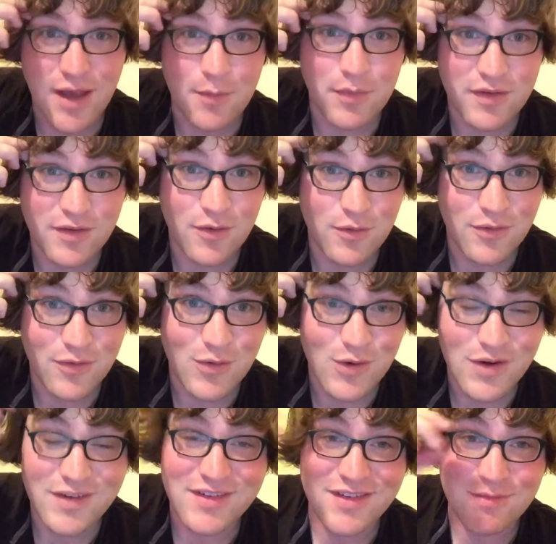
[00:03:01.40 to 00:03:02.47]
episode, of
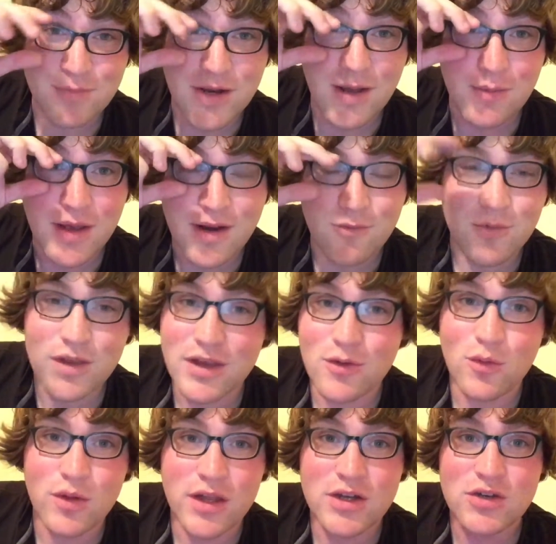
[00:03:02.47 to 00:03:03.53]
course, but I made a really
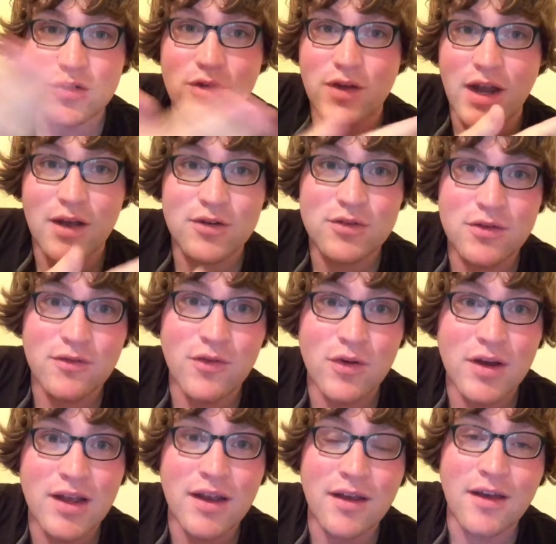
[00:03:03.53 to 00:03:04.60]
cool intro and outro for
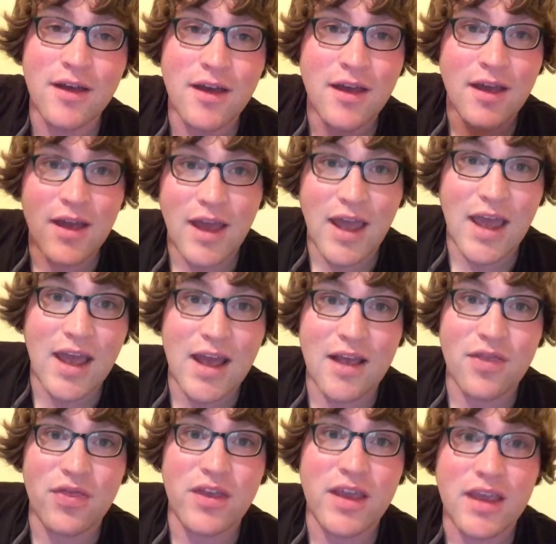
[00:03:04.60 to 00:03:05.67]
it.
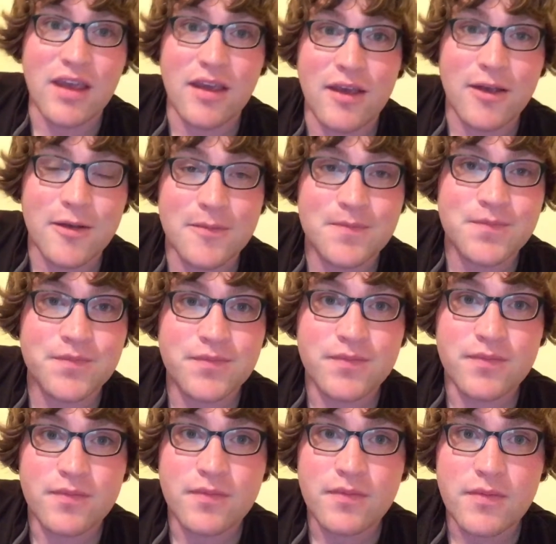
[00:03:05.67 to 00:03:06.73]
And the
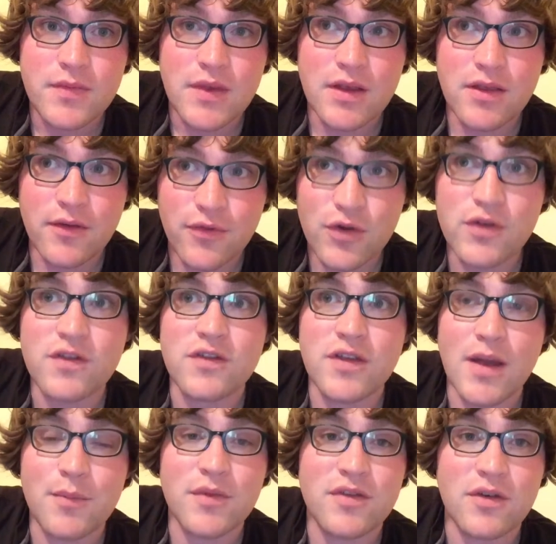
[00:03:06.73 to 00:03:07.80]
first
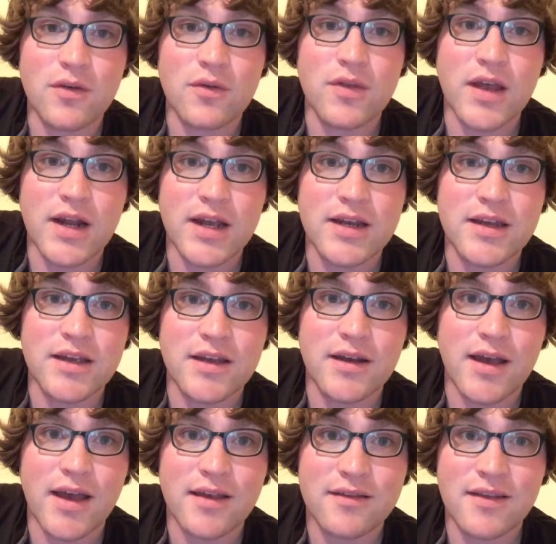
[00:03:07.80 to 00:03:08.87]
episode that I did
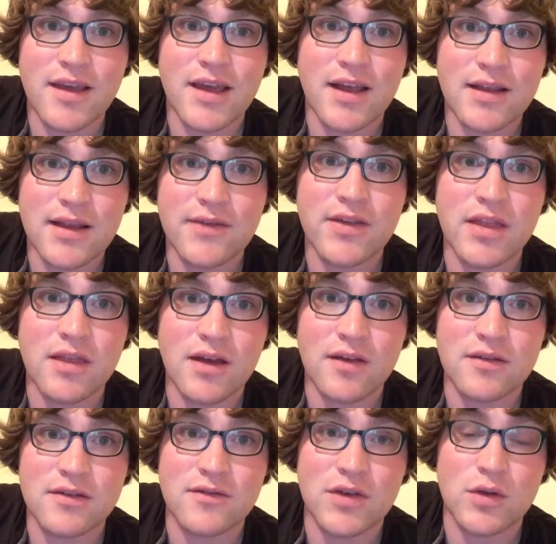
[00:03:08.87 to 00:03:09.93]
has like
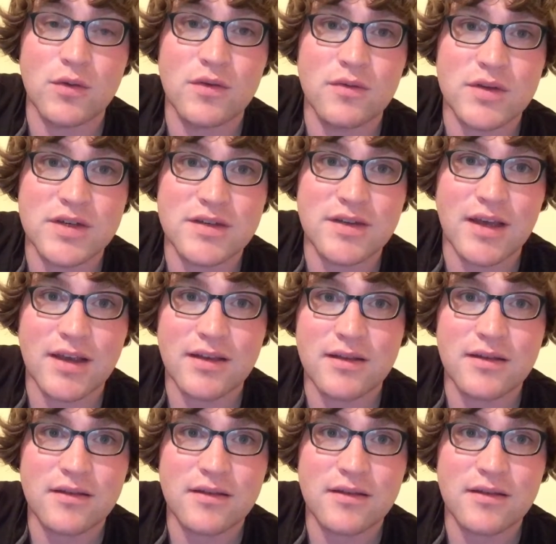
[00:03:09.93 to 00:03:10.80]
11,000 views, which is like